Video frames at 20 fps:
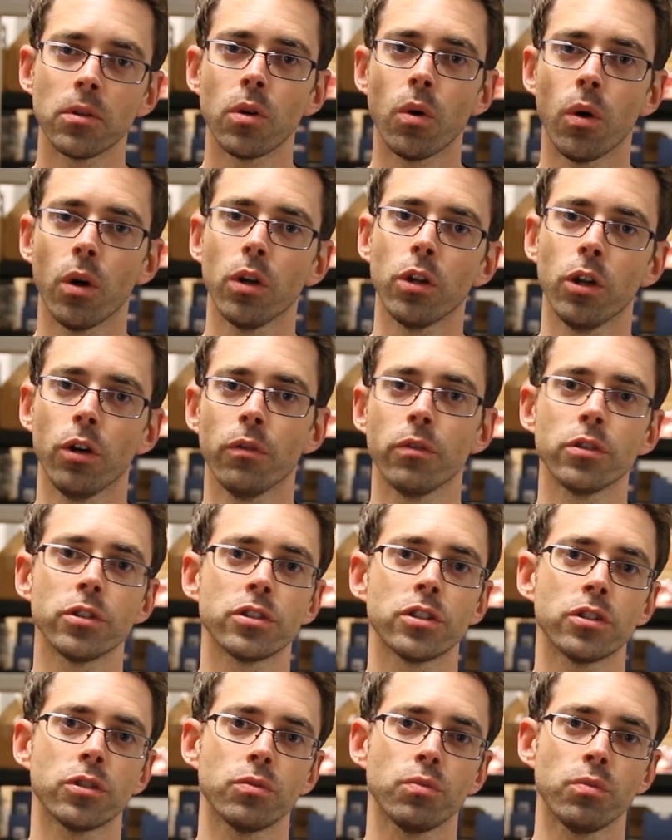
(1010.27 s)
coilovers
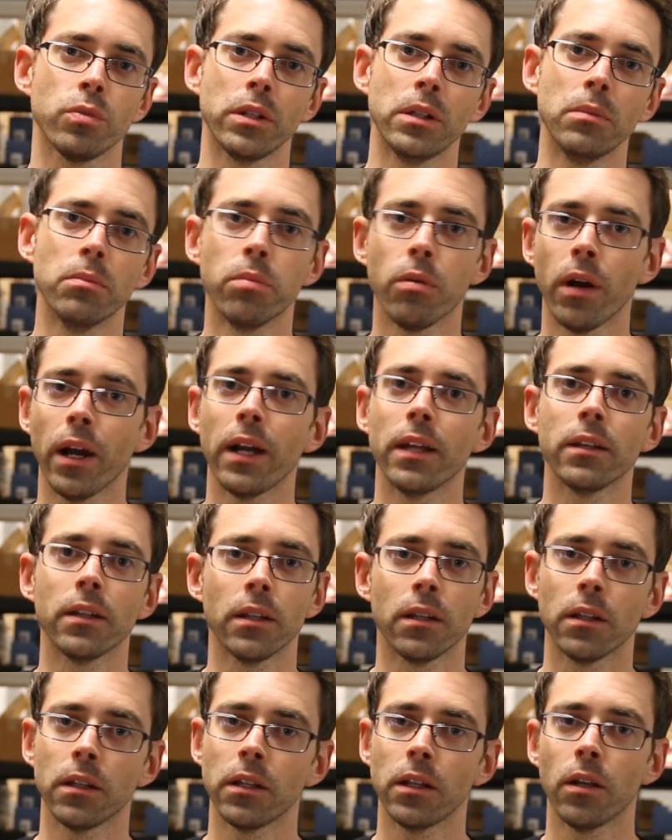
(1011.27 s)
just rebranded.